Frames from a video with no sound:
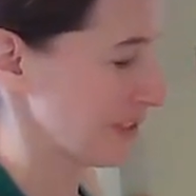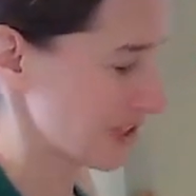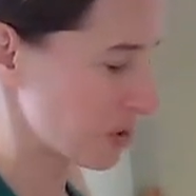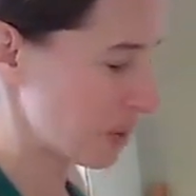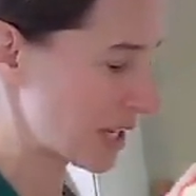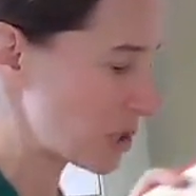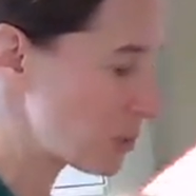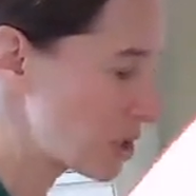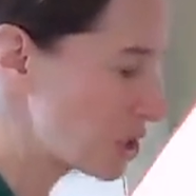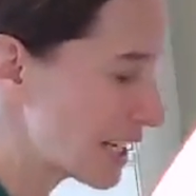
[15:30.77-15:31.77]
This is where you
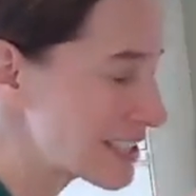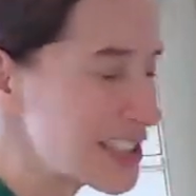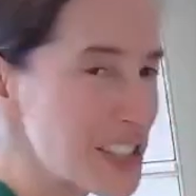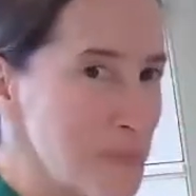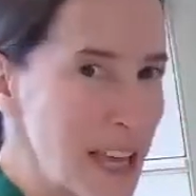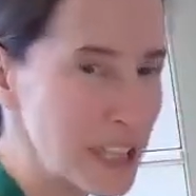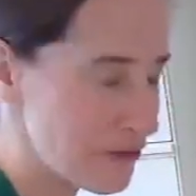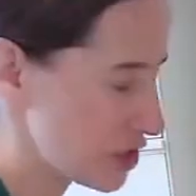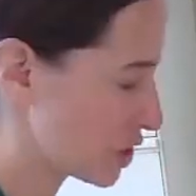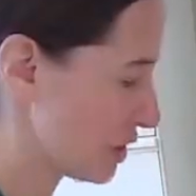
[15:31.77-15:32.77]
wish you had
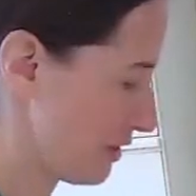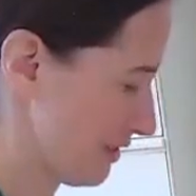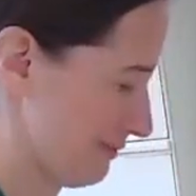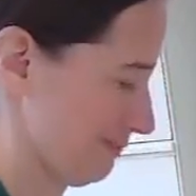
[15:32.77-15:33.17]
smell-o-vision.